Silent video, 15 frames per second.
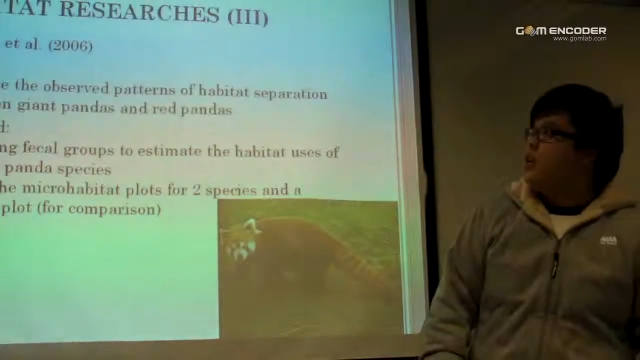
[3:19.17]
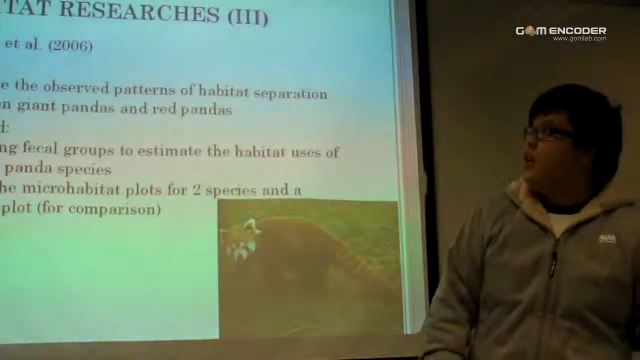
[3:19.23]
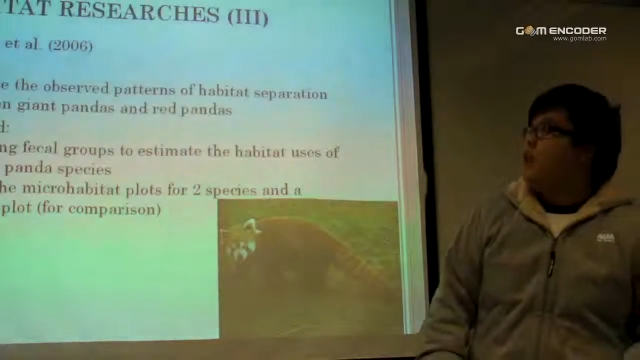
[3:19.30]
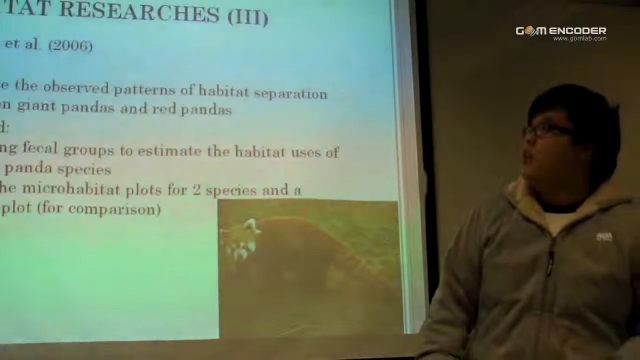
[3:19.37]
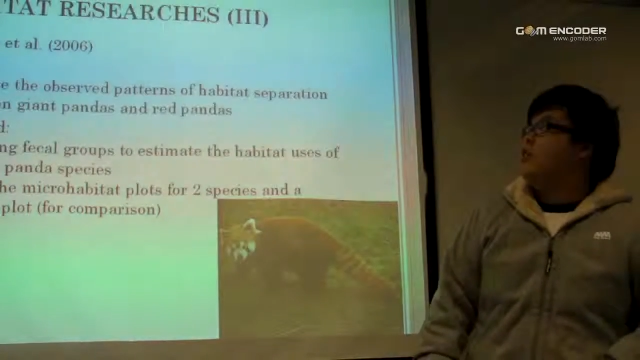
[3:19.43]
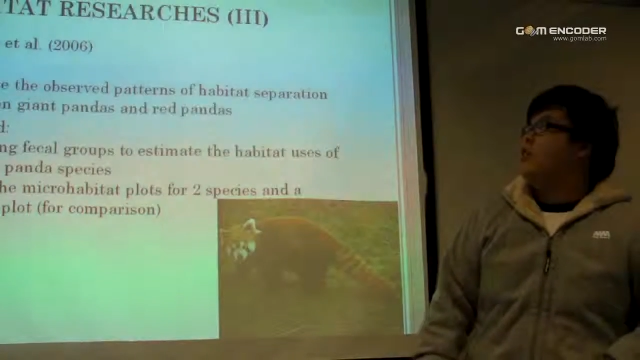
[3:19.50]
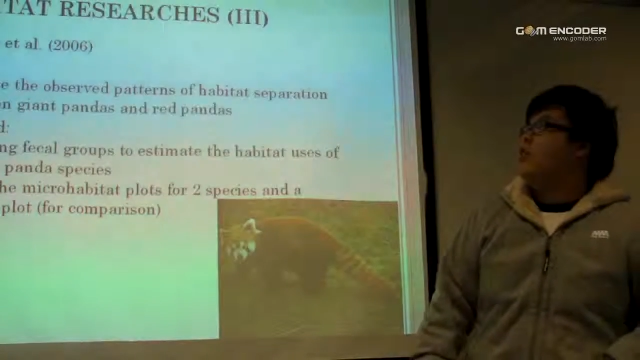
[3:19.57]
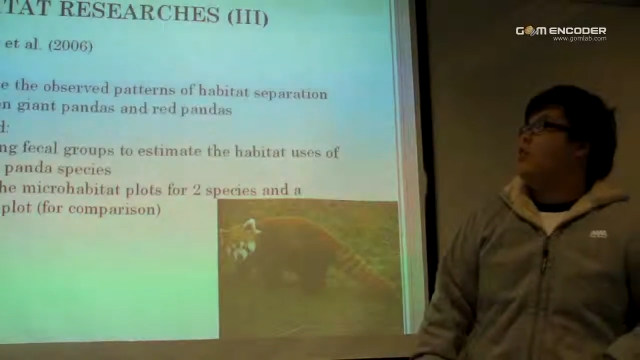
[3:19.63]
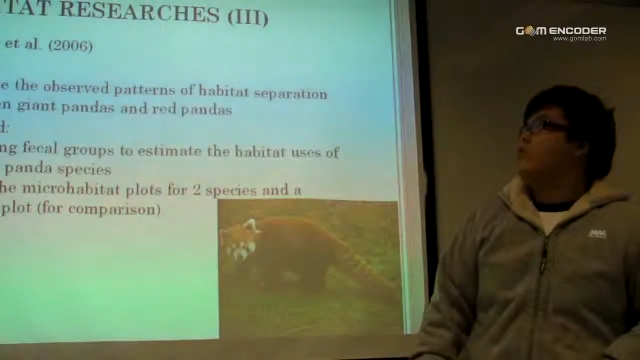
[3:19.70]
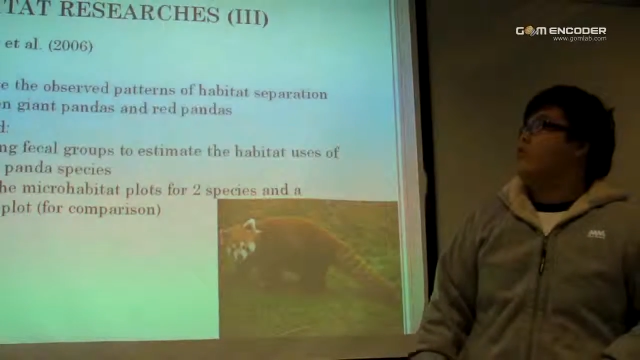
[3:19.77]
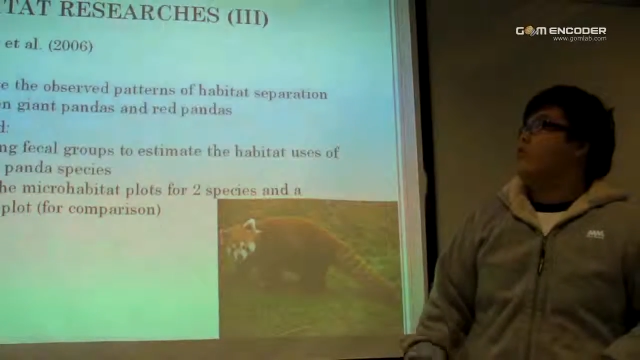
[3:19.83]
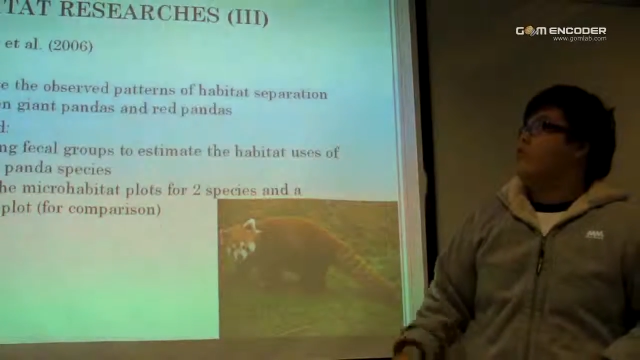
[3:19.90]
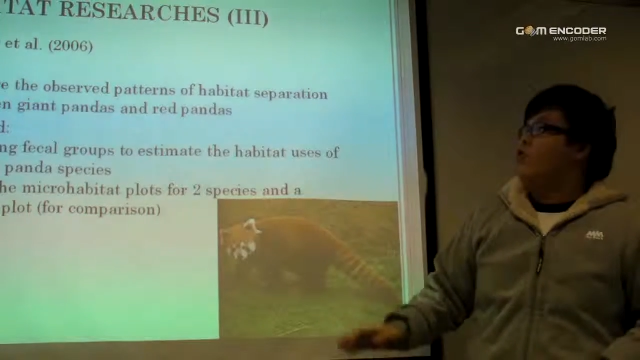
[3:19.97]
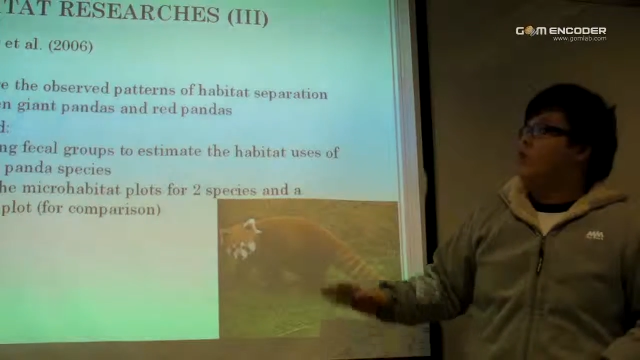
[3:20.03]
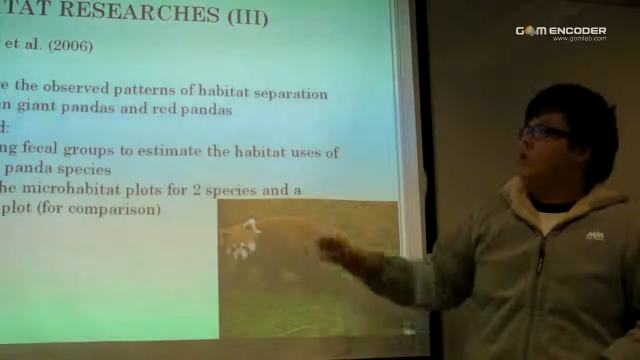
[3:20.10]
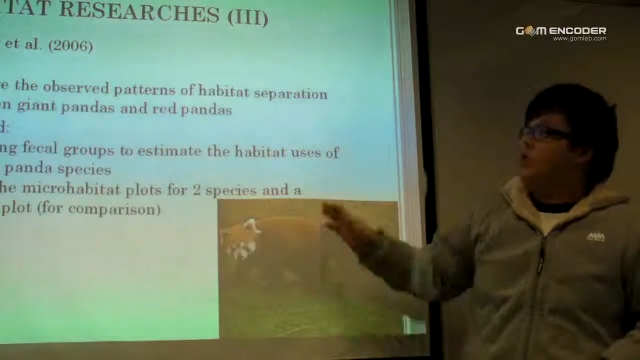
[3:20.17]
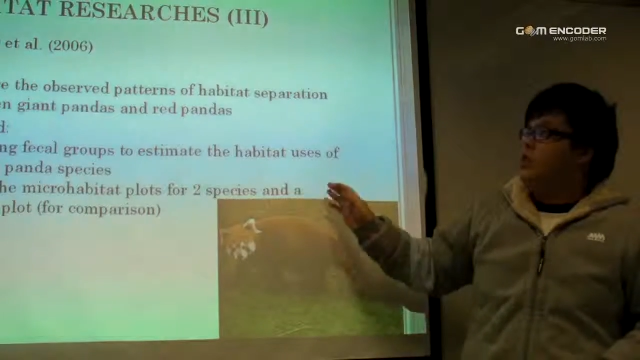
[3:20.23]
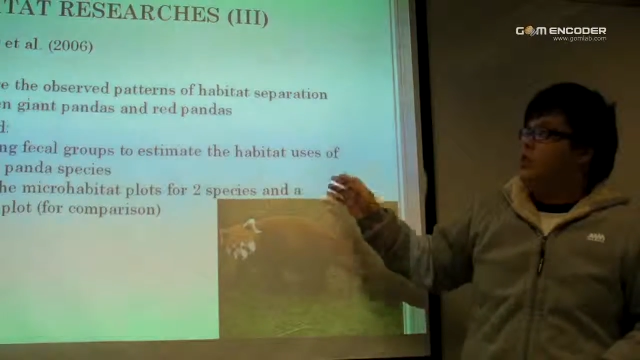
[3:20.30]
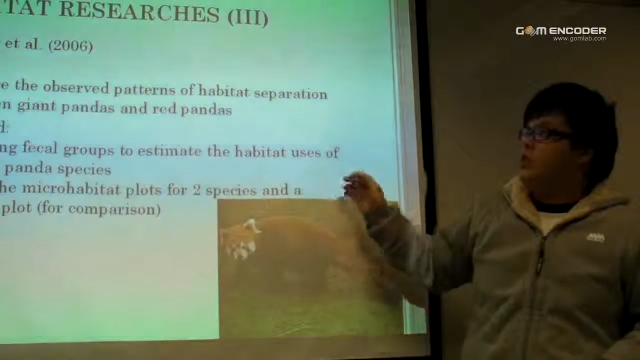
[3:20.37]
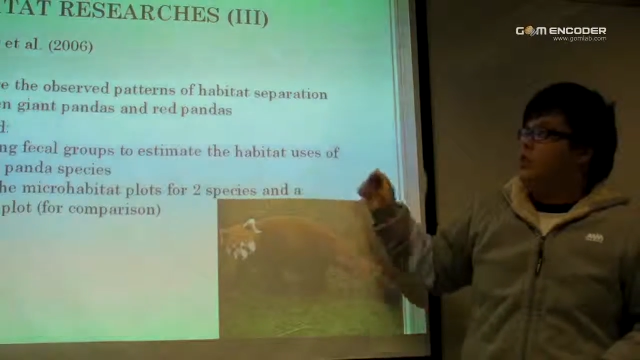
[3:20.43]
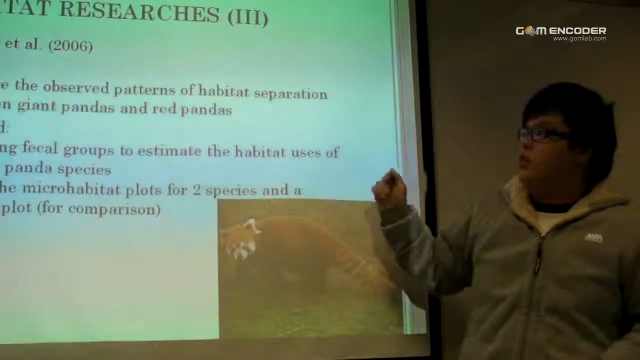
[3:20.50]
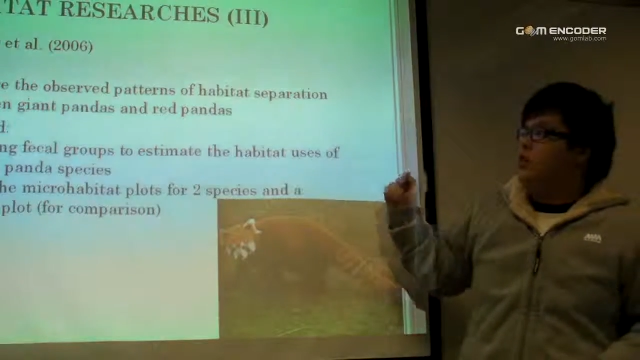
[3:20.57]
And for the first
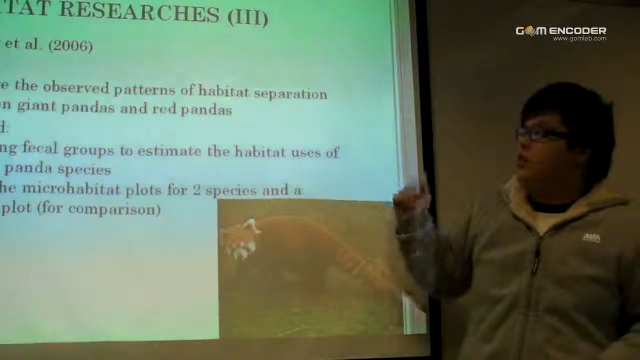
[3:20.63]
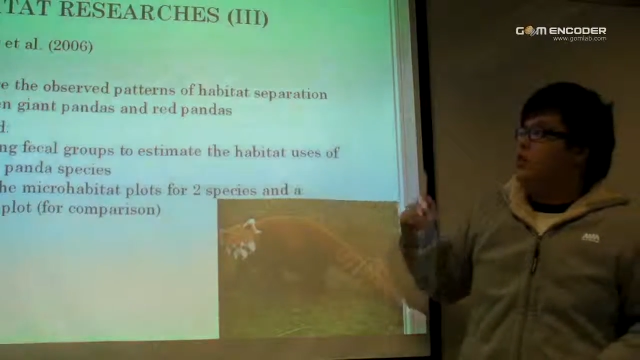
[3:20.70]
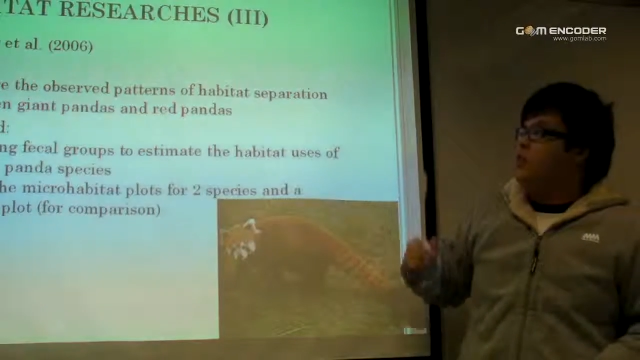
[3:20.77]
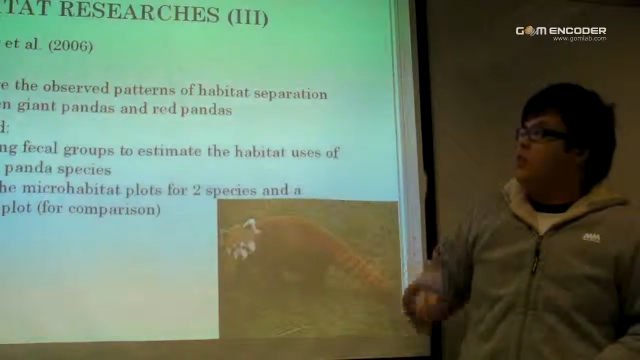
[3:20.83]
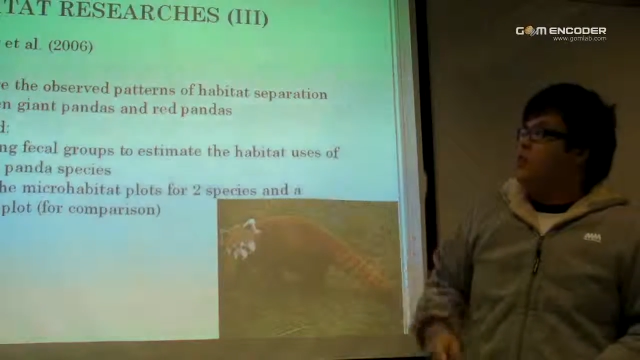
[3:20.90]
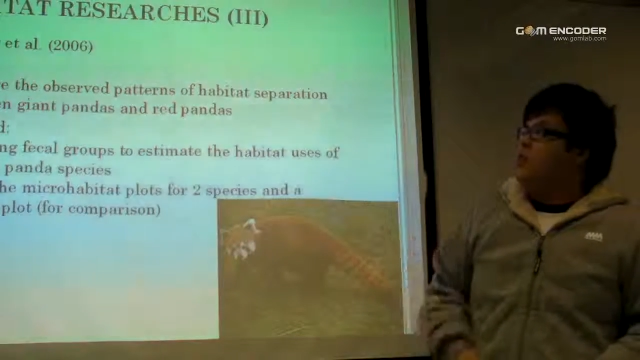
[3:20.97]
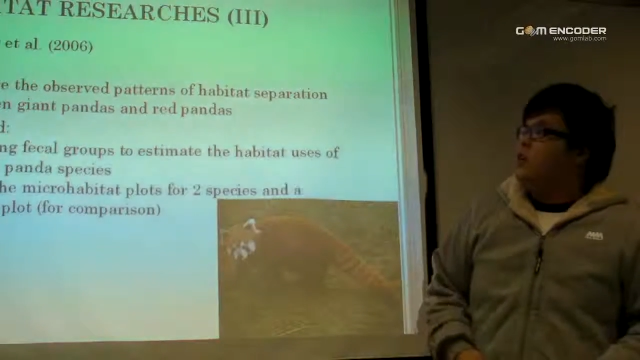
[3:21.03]
studies,